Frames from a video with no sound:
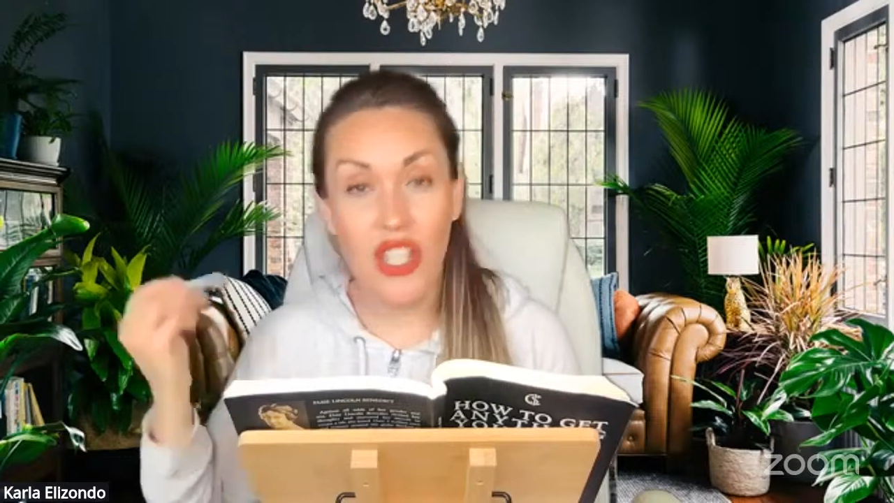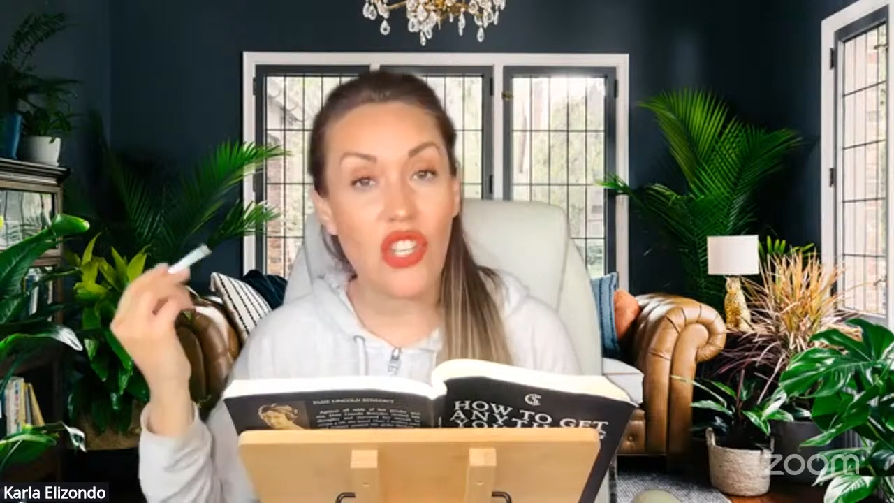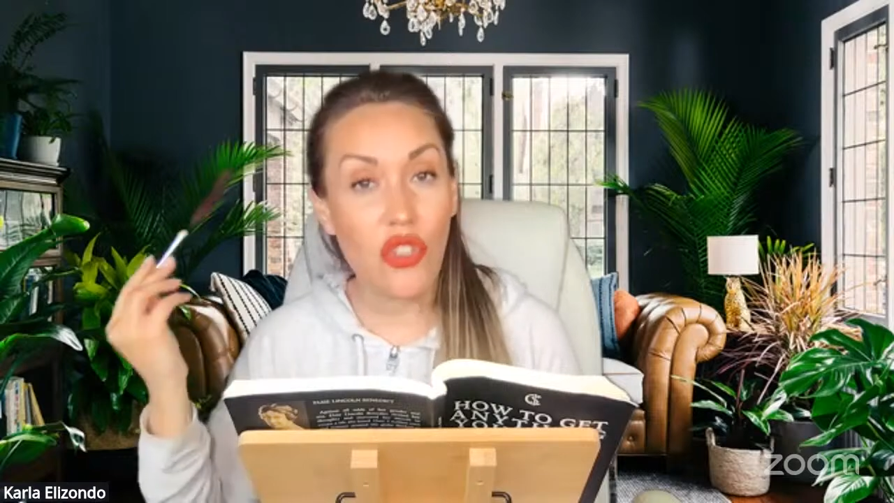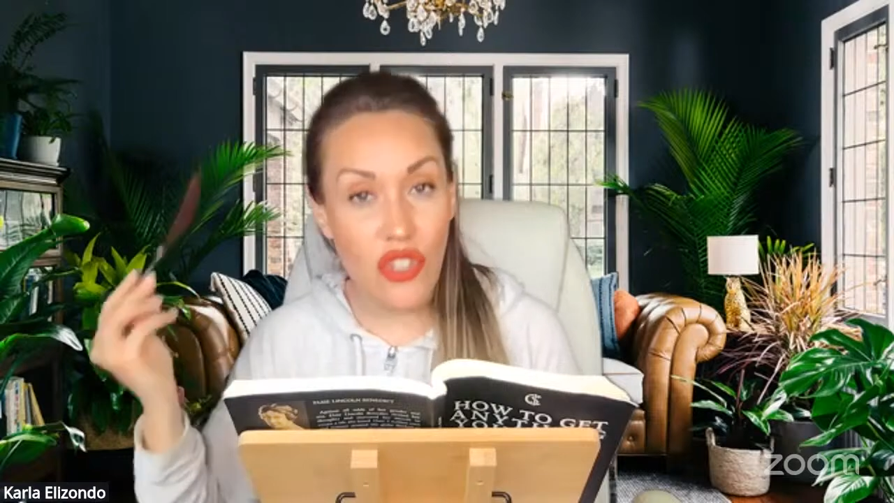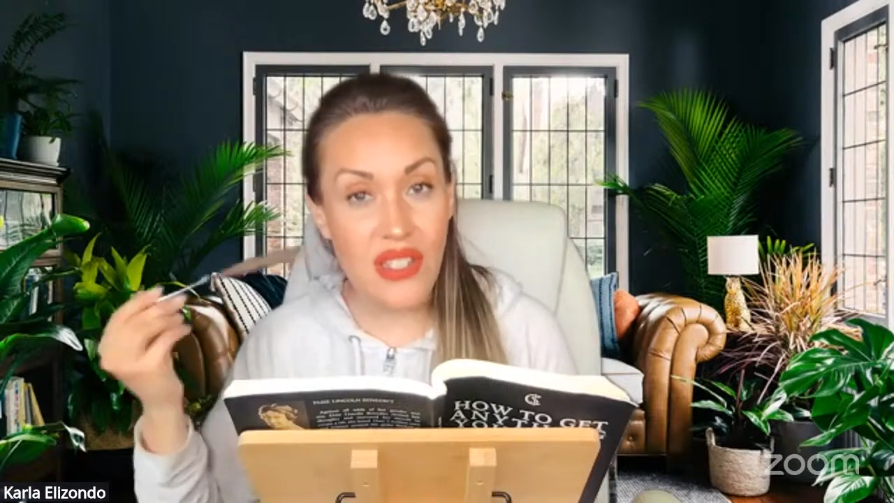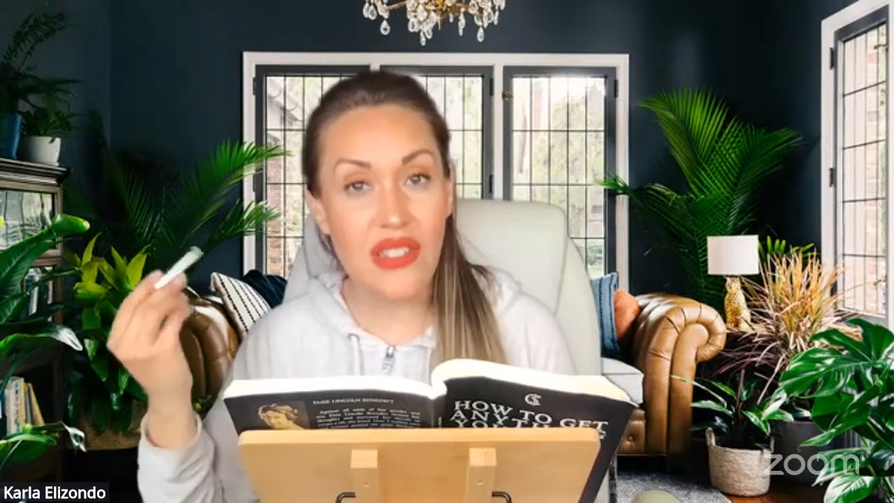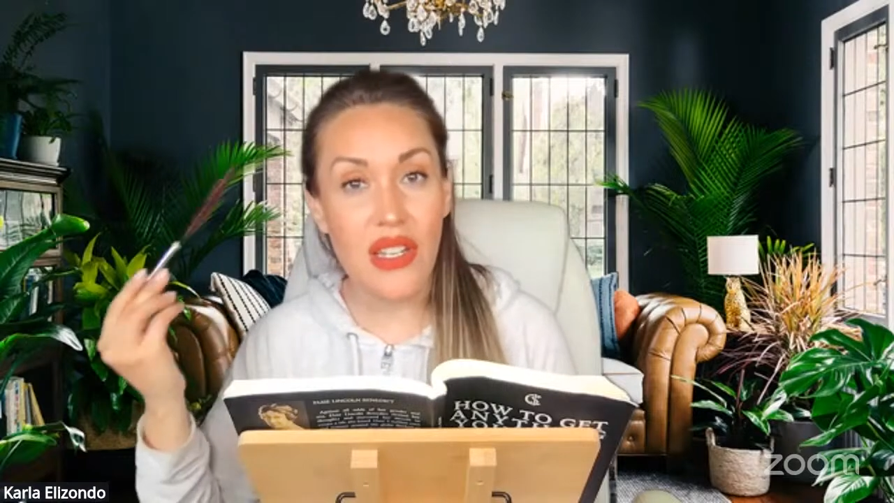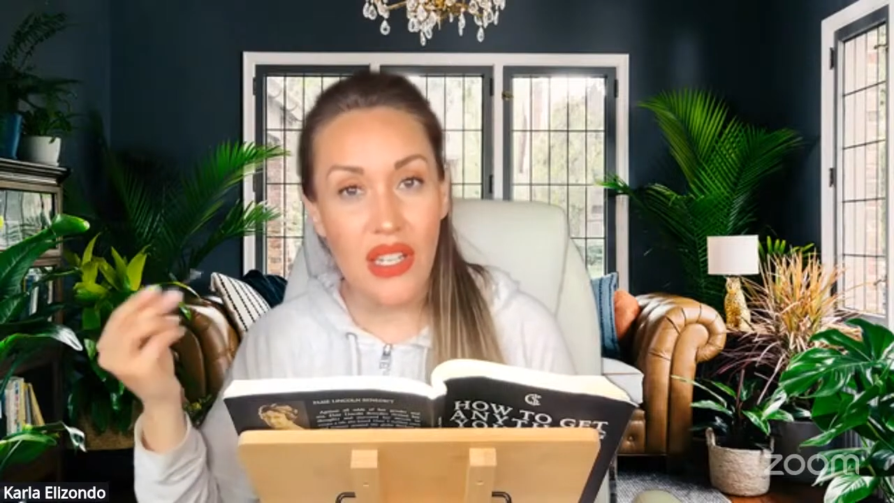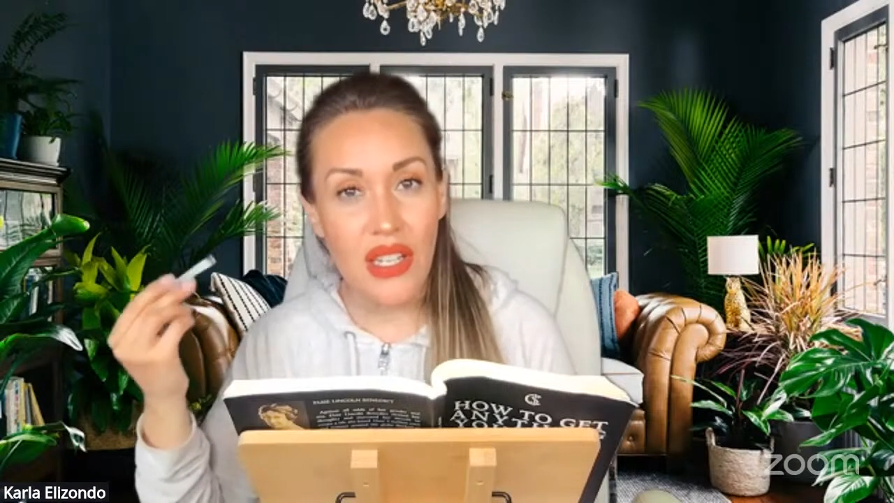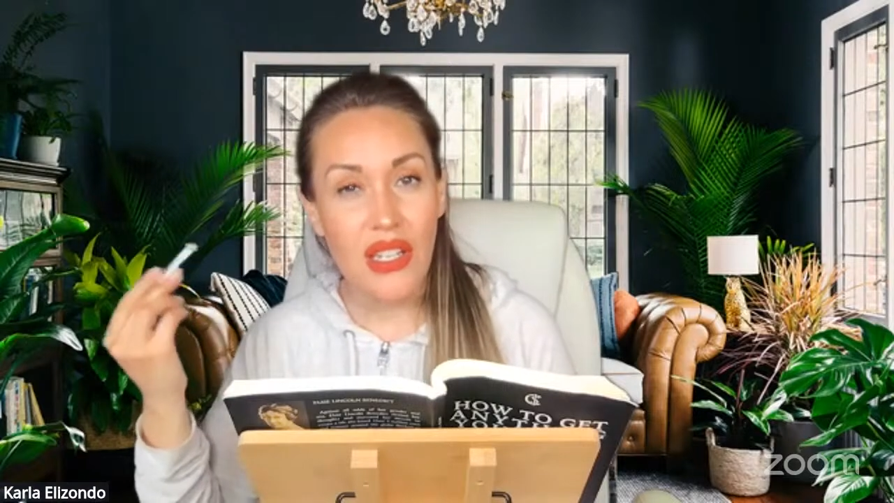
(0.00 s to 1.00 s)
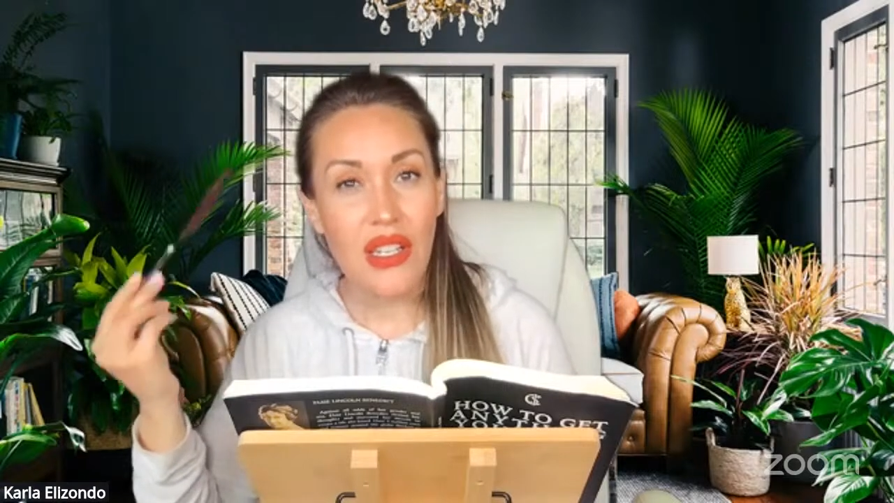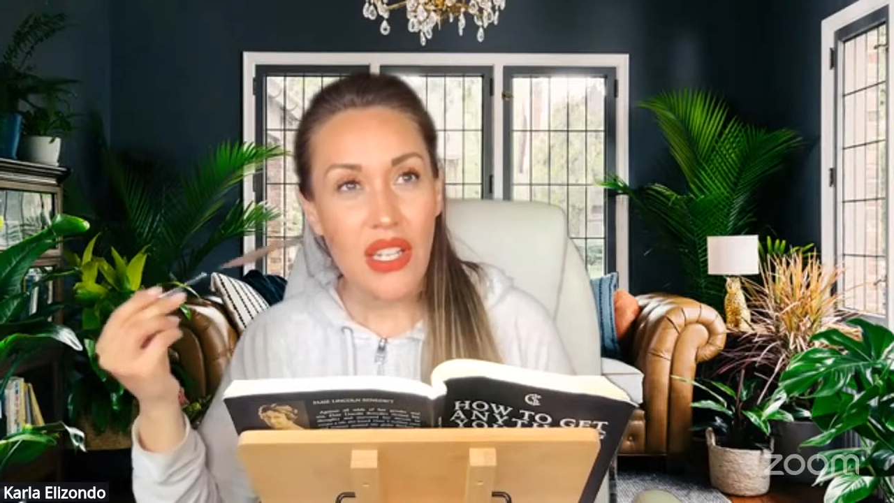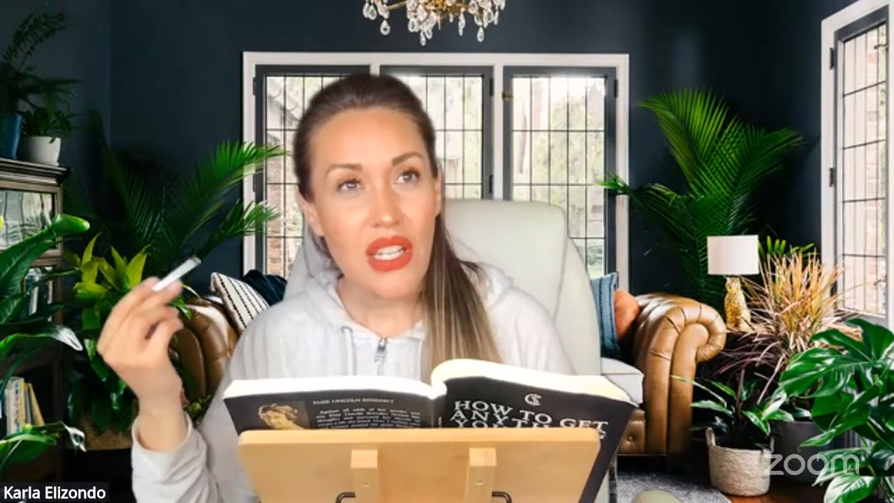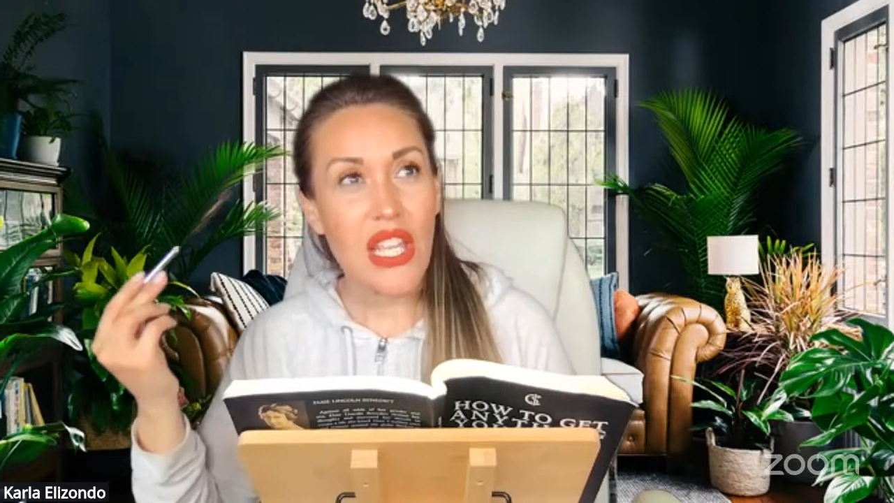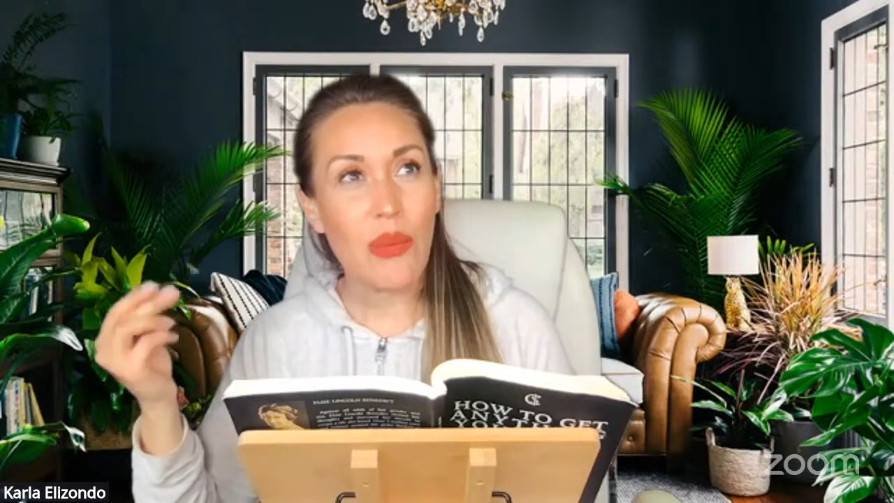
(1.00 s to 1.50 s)
You'll just
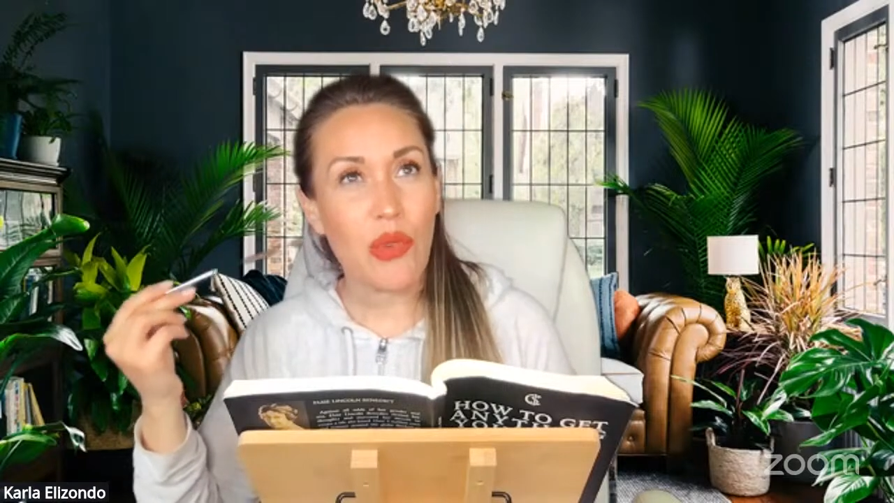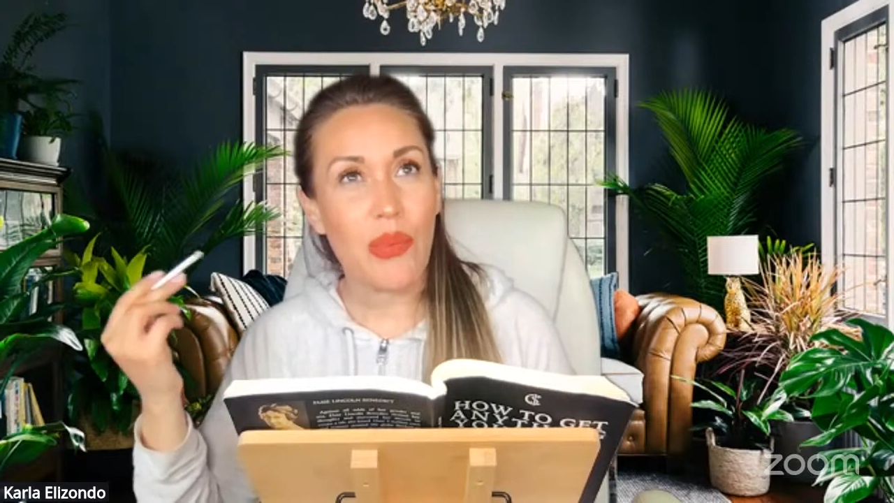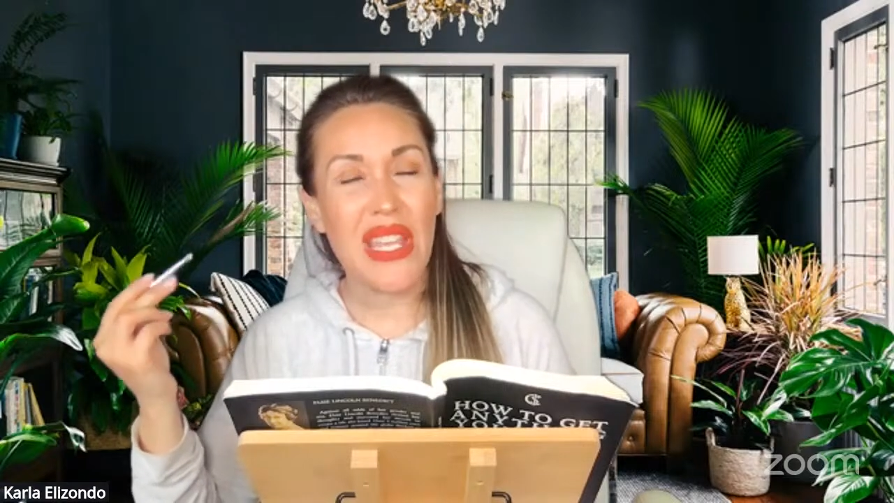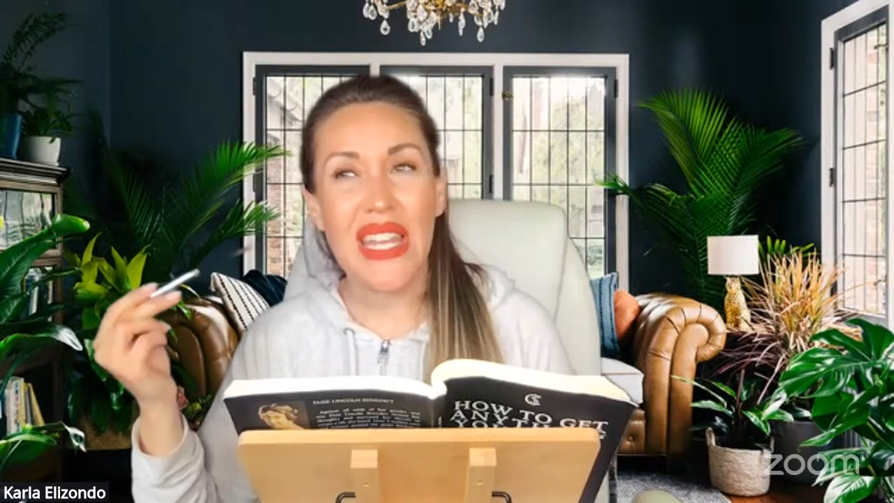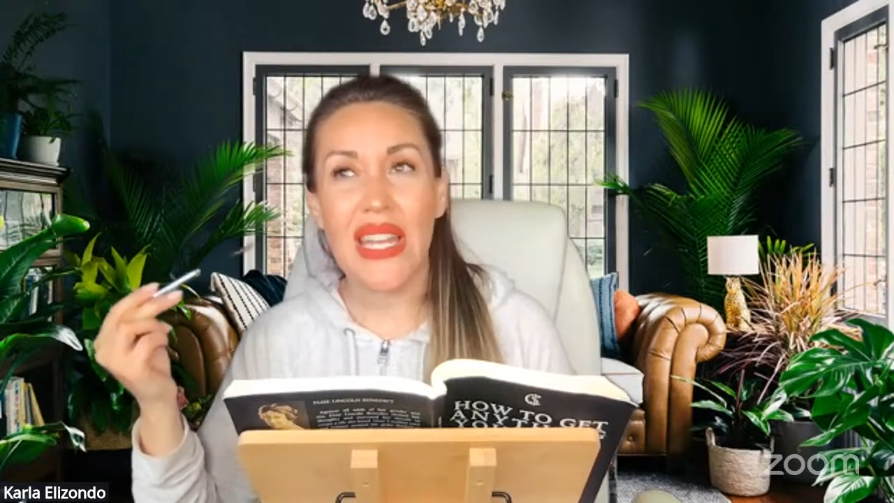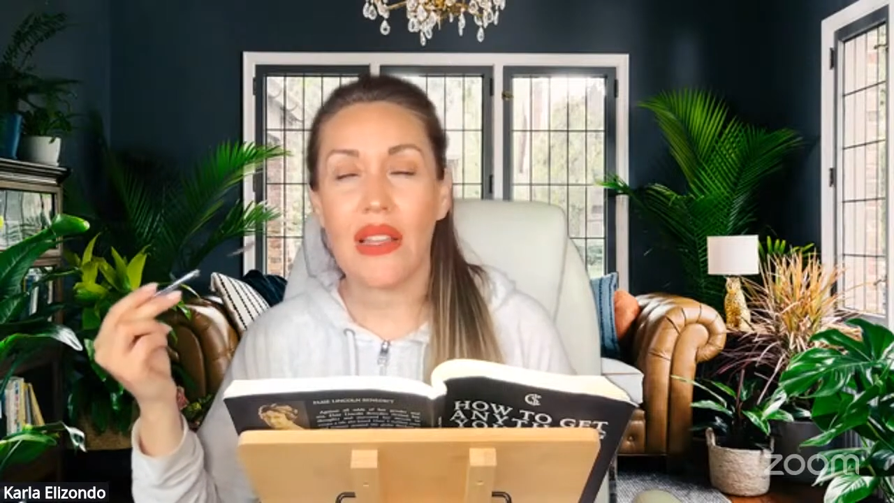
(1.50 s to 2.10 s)
keep repeating.